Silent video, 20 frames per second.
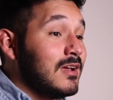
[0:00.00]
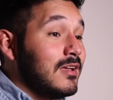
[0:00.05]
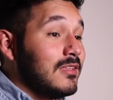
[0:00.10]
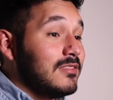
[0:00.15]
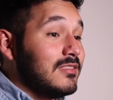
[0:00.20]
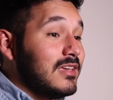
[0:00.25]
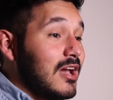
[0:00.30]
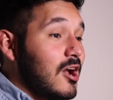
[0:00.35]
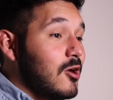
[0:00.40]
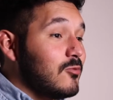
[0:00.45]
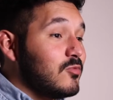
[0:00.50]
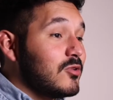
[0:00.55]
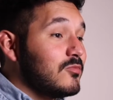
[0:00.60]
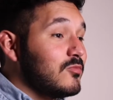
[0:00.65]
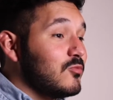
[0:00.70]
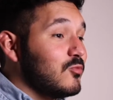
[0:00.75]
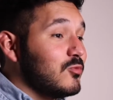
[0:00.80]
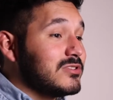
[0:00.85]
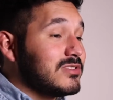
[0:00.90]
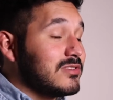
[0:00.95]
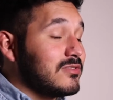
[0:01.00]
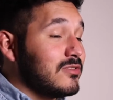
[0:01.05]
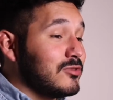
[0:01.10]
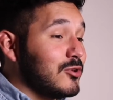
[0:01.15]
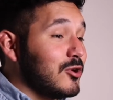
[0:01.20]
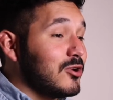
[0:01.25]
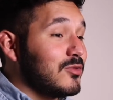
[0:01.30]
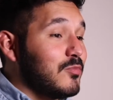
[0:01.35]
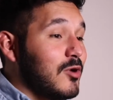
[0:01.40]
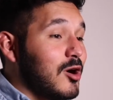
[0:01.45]
The album was the
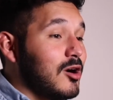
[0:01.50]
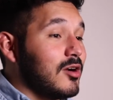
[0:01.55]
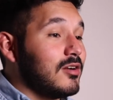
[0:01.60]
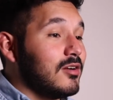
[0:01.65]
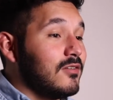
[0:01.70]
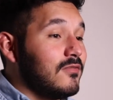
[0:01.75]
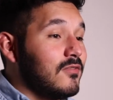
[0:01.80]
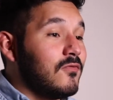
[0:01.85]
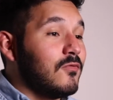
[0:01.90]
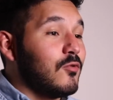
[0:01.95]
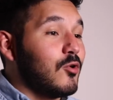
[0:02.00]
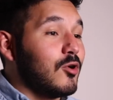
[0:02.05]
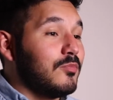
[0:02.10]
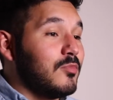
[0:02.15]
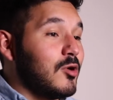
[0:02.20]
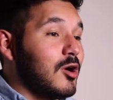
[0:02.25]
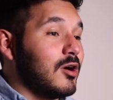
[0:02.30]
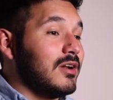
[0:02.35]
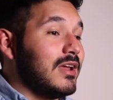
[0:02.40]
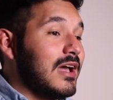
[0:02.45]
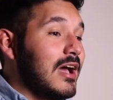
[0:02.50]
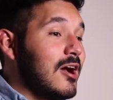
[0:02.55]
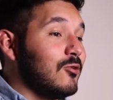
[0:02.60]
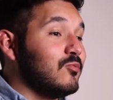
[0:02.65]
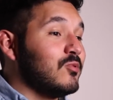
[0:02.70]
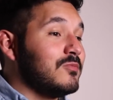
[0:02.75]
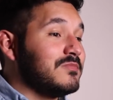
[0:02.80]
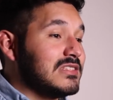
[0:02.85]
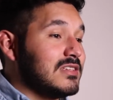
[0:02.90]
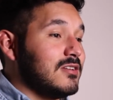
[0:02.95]
3rd part of a 4-part
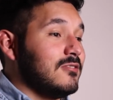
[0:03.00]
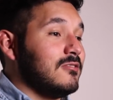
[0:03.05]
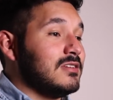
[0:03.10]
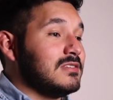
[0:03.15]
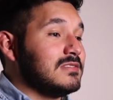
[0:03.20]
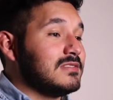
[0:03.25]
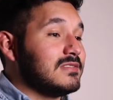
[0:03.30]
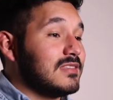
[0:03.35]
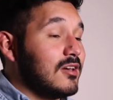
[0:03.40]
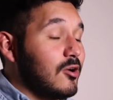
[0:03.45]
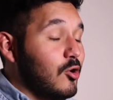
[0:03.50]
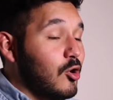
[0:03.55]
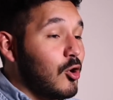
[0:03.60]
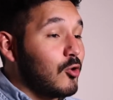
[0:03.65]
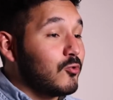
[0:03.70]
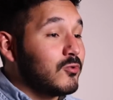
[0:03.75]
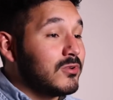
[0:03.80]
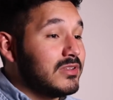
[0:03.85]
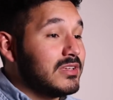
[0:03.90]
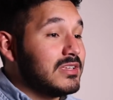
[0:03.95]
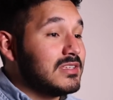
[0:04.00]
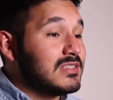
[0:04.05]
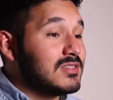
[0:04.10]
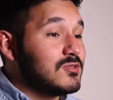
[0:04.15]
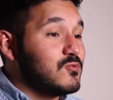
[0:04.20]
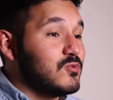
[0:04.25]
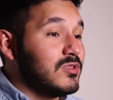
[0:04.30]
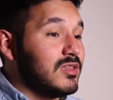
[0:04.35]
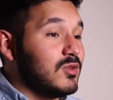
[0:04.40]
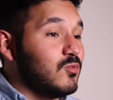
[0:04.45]
album series that all released
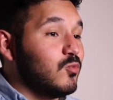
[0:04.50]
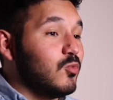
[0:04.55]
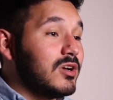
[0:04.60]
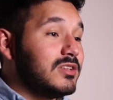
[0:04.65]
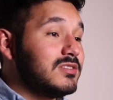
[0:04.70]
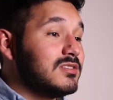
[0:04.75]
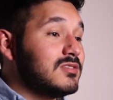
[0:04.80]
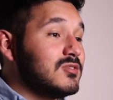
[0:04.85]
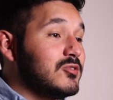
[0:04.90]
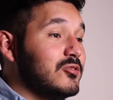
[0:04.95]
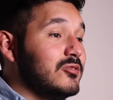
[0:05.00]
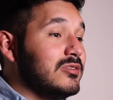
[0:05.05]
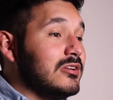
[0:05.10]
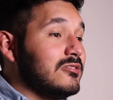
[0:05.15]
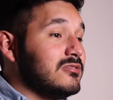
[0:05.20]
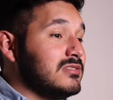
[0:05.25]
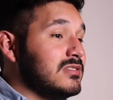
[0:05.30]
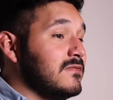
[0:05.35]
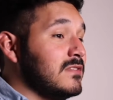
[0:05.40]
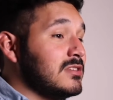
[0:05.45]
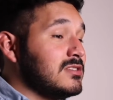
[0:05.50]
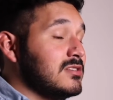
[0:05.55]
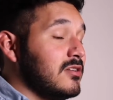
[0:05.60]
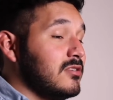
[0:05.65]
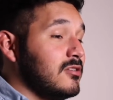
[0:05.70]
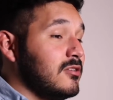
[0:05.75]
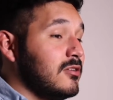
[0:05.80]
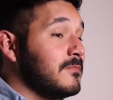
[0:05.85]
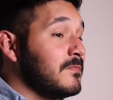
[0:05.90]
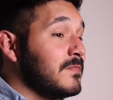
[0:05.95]
within 1 to 2 years of each
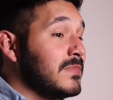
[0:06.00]
other.